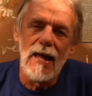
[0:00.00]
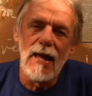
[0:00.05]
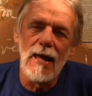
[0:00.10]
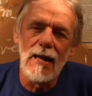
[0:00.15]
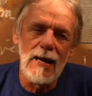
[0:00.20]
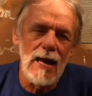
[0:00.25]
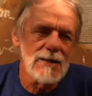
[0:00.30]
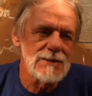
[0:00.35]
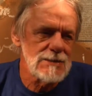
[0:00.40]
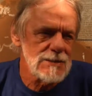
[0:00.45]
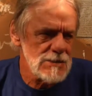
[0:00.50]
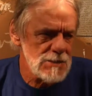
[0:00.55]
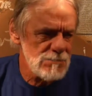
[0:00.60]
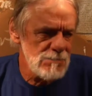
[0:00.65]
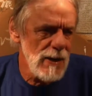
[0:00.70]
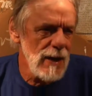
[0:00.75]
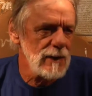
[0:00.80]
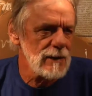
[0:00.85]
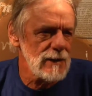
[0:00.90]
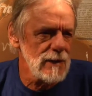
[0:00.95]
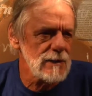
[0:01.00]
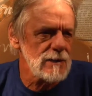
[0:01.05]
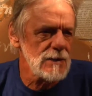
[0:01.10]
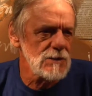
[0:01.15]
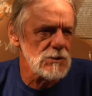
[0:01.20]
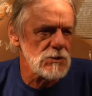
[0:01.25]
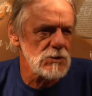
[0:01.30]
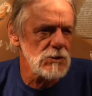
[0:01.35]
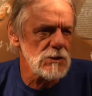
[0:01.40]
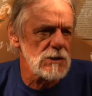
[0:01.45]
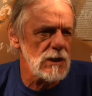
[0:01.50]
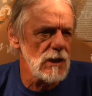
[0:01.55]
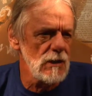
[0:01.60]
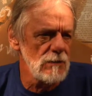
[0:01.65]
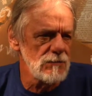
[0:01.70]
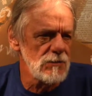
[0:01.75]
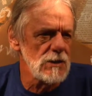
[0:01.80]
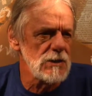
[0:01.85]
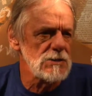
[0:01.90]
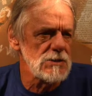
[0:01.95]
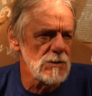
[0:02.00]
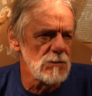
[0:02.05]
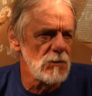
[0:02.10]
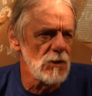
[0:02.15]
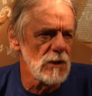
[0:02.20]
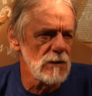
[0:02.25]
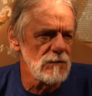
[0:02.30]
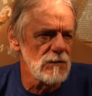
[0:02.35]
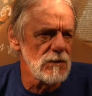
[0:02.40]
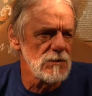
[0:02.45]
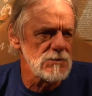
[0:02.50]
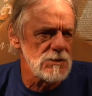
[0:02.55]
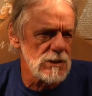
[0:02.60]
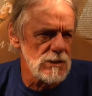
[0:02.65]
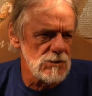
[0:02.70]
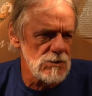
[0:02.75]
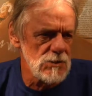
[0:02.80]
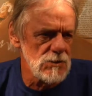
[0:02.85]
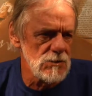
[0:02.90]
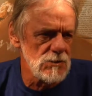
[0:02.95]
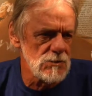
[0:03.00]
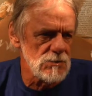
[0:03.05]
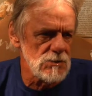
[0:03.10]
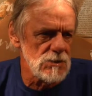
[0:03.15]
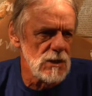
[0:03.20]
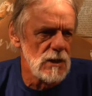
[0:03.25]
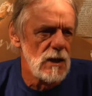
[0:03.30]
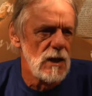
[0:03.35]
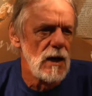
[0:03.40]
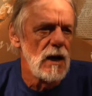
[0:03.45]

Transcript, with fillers: And I suspect that there's good coverage in one of those issues